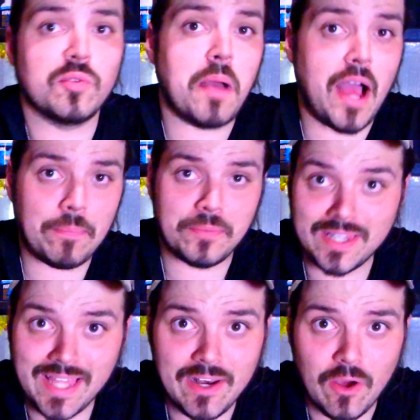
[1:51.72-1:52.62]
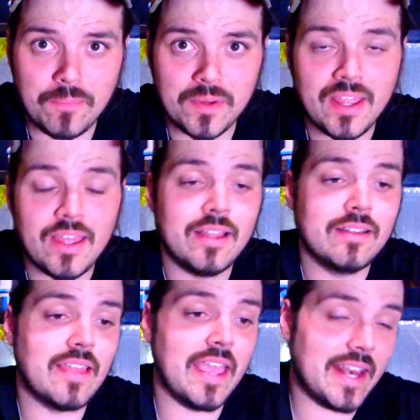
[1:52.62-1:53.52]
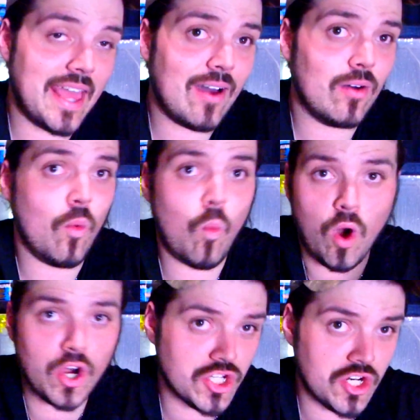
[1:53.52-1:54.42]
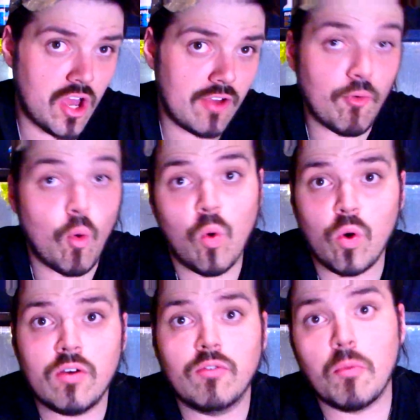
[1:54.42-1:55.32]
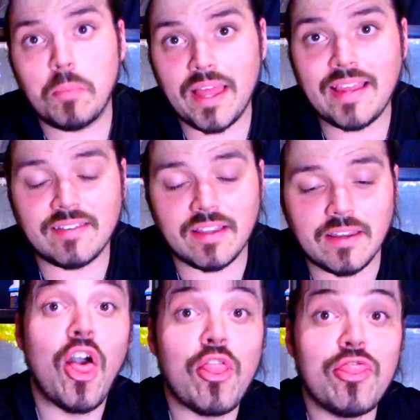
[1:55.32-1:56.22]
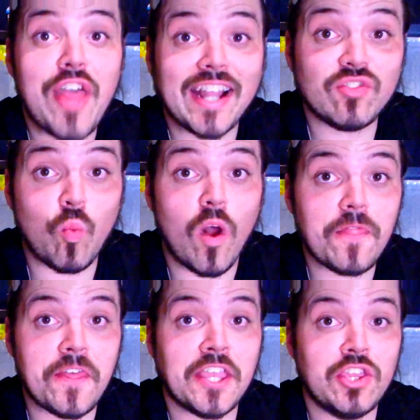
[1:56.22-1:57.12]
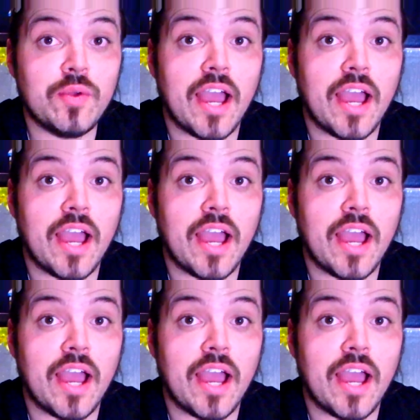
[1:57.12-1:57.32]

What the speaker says: was pop the lid open, take it out, wash it off, or replace it. That's one thing you